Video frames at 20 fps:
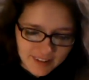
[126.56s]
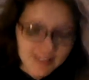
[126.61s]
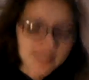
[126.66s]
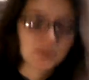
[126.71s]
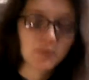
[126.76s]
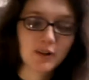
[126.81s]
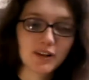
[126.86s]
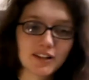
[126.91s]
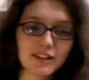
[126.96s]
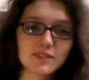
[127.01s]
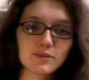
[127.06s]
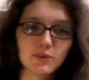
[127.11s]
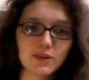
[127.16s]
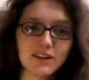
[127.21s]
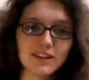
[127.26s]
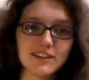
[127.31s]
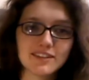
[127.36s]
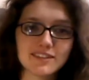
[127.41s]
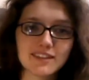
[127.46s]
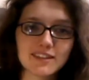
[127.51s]
That's what
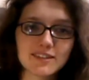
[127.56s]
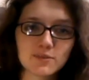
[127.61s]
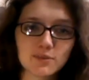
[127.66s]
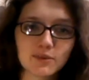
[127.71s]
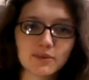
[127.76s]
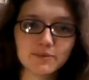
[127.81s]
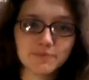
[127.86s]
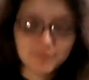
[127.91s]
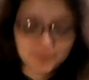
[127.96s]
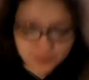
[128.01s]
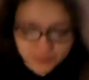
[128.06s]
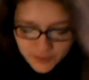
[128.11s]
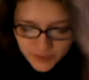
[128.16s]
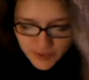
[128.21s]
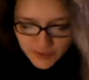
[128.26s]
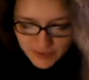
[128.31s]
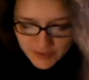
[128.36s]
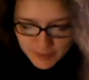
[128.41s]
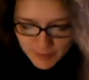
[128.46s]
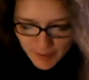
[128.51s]
it is. That's what
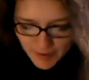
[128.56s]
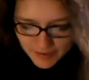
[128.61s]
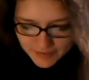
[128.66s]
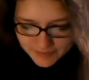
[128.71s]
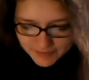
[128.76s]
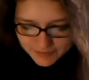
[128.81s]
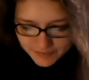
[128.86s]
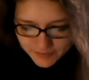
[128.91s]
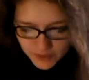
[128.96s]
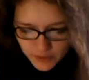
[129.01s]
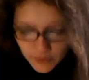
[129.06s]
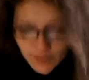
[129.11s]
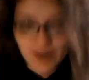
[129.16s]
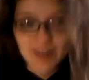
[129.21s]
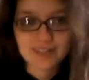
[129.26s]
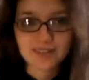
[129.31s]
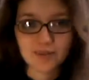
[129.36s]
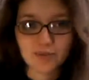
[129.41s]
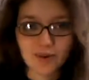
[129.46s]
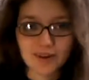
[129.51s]
Great Red Spot.
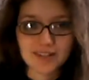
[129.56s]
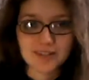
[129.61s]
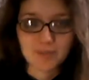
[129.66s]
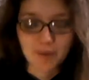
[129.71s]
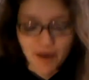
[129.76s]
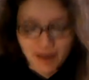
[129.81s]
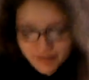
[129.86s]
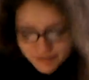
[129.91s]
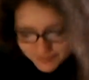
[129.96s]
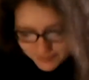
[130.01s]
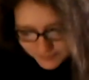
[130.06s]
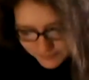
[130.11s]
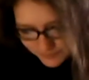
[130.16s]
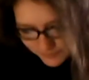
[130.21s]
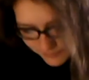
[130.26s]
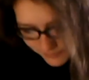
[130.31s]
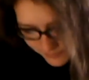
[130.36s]
Great Red Spot.